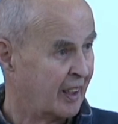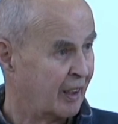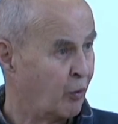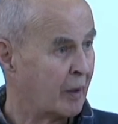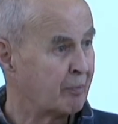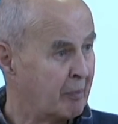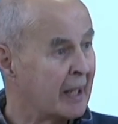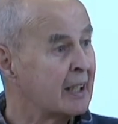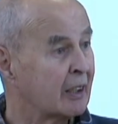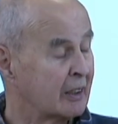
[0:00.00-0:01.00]
And what
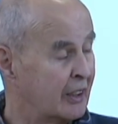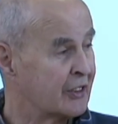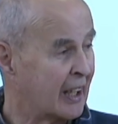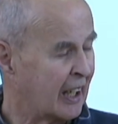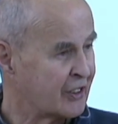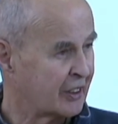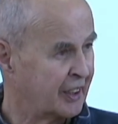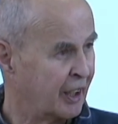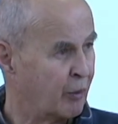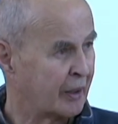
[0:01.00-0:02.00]
Mike is
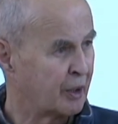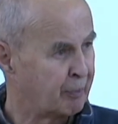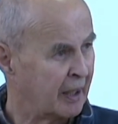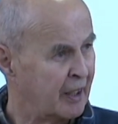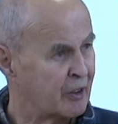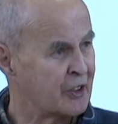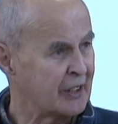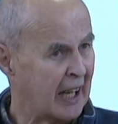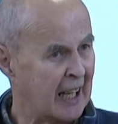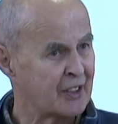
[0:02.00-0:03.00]
asking, and what the players
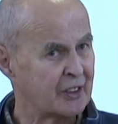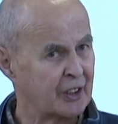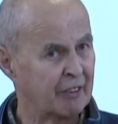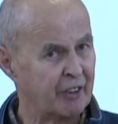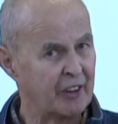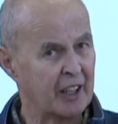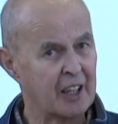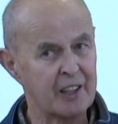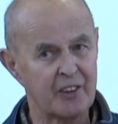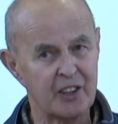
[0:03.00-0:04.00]
asked at the very
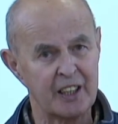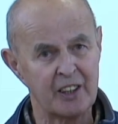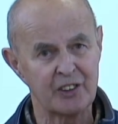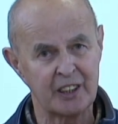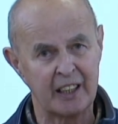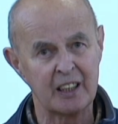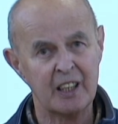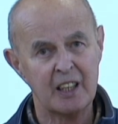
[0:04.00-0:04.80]
heart of things, that